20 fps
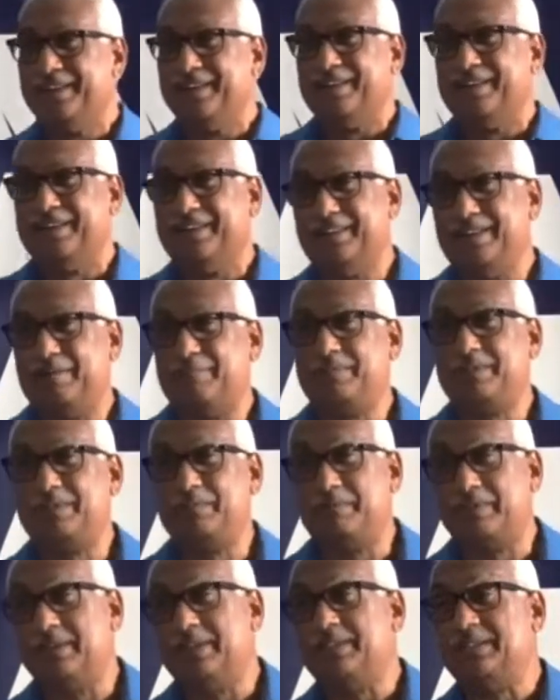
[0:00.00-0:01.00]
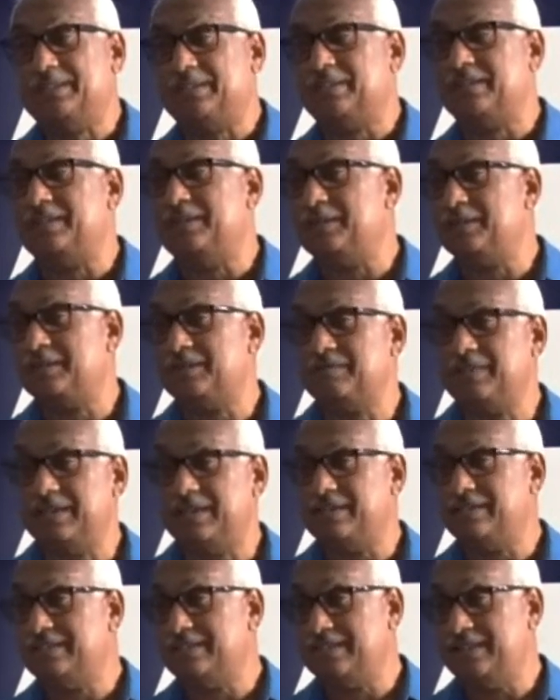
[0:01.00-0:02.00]
The Deputy Political Leader of the
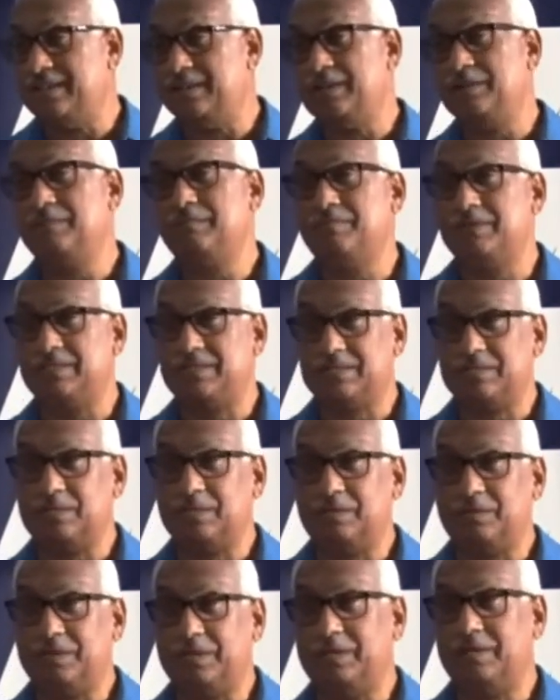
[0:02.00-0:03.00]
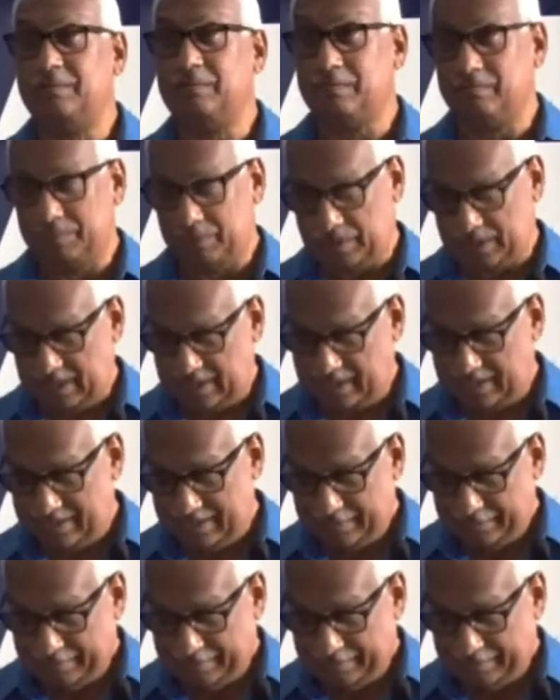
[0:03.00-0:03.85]
NTA, Mrs. Lorraine Pouchette.